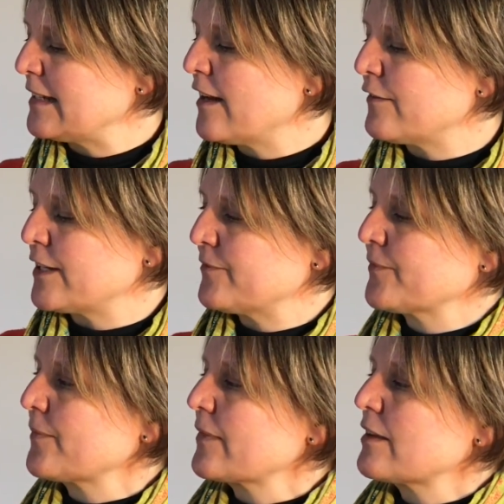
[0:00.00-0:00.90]
Love it.
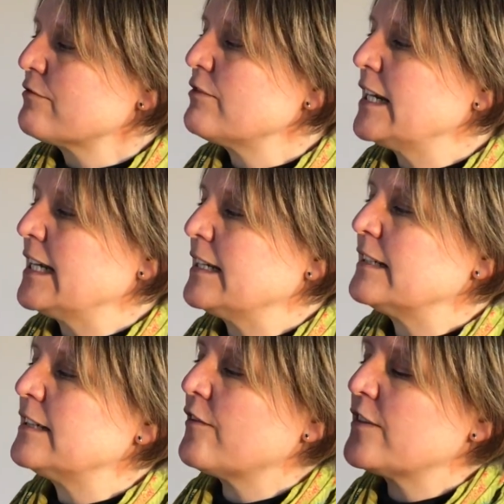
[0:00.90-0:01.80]
Really
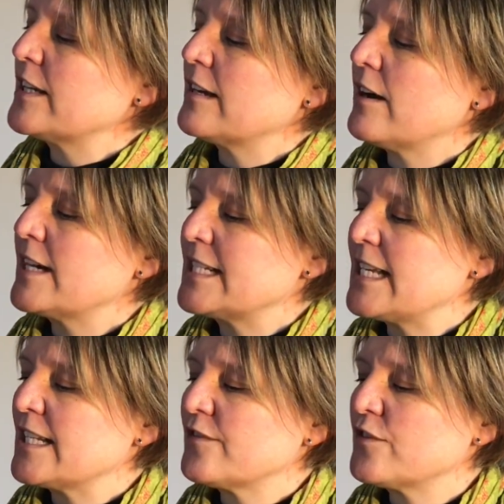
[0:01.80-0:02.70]
lovely
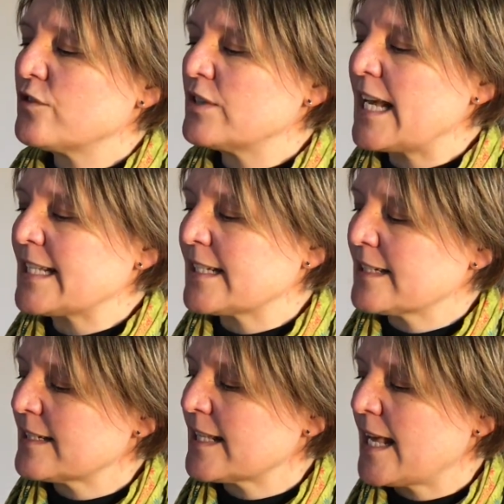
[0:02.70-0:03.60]
ideas for
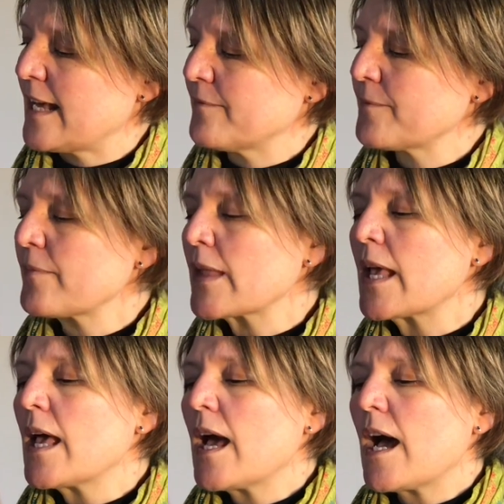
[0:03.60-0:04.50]
lessons there.
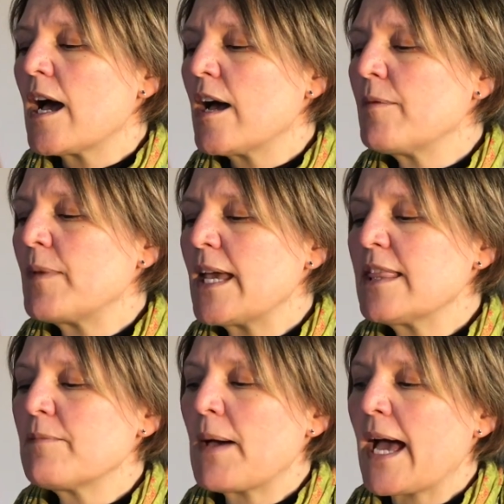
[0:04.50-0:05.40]
In
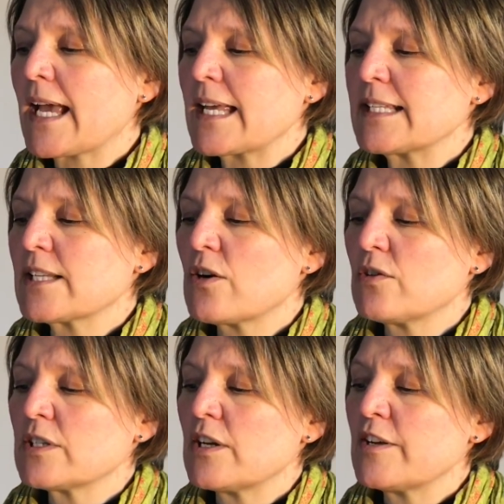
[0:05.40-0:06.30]
the back is
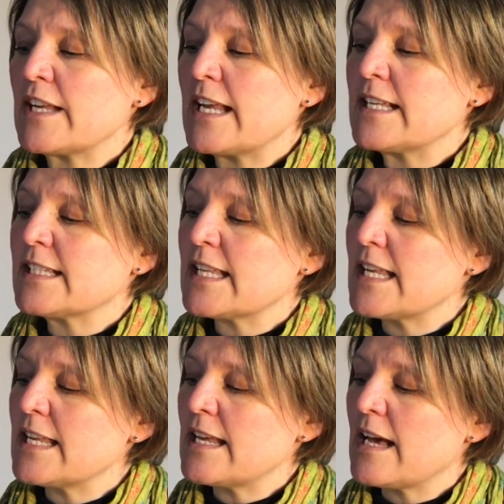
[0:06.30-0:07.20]

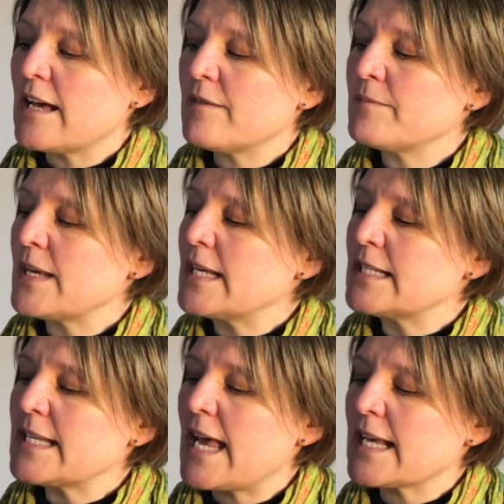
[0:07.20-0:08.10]
the
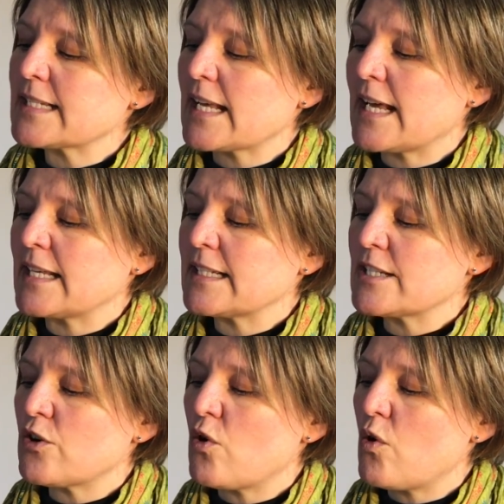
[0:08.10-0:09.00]
index and
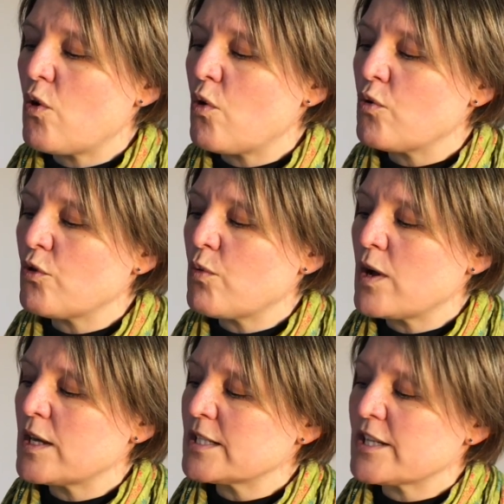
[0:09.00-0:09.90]
all the
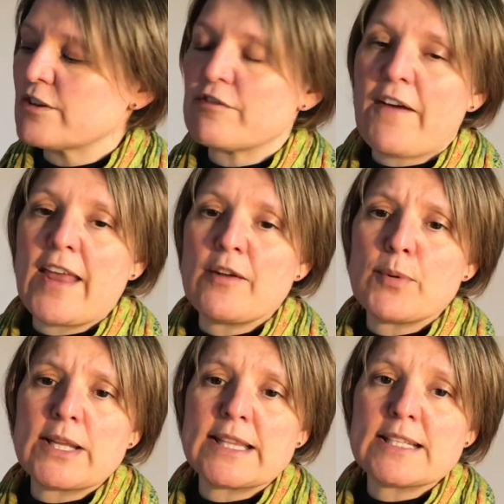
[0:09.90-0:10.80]
words that are available
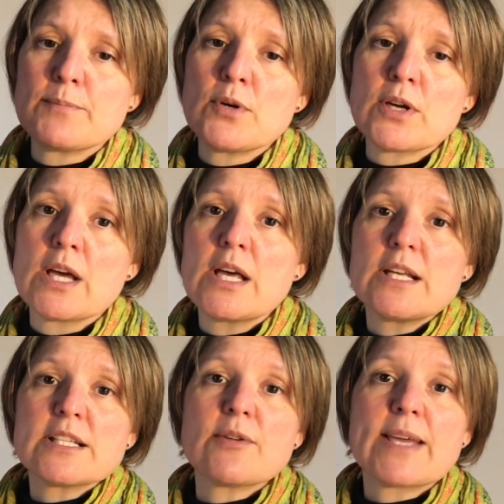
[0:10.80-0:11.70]
in this book.
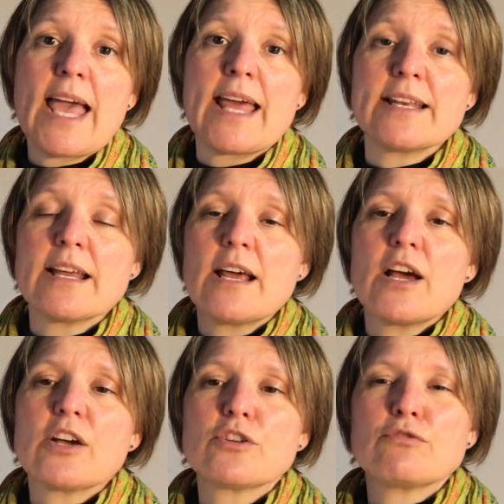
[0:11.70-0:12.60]
So again,
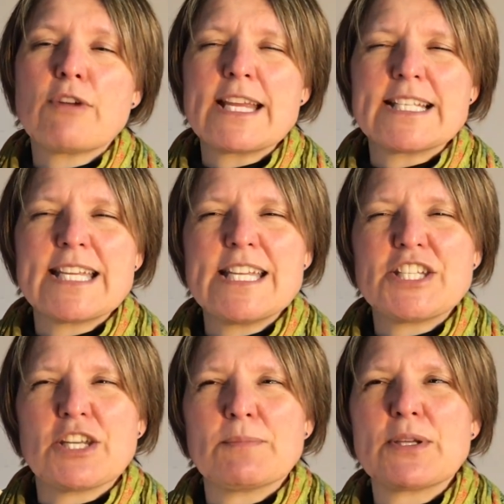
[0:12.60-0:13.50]
great
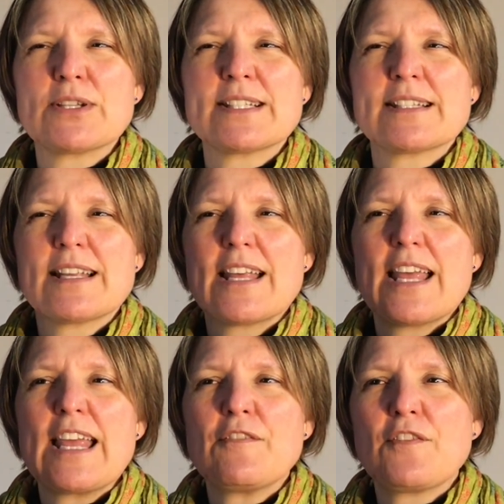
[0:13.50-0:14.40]
teaching, because
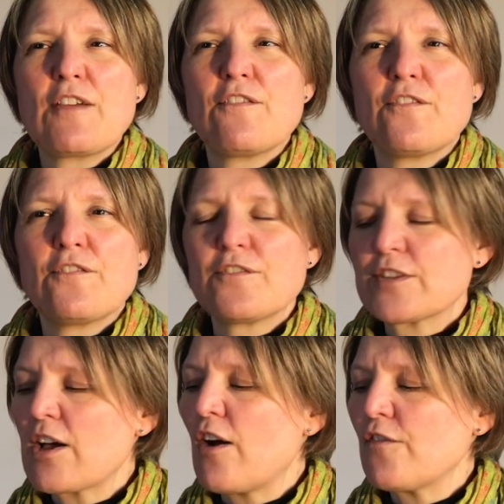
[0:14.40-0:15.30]
if they
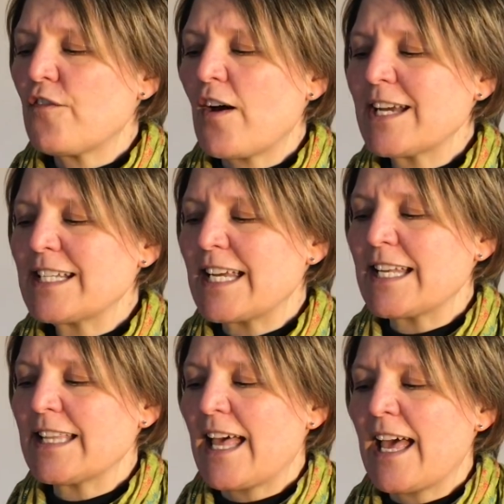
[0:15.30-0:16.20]
can't find it
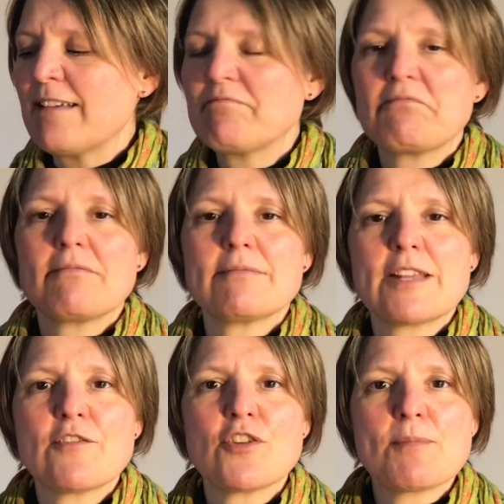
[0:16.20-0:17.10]
in there,
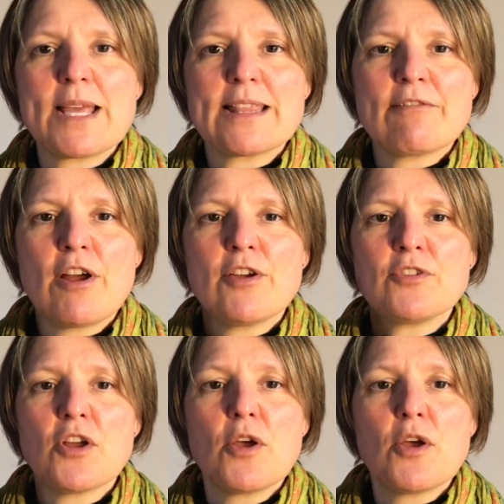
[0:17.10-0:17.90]
they've got to make their own.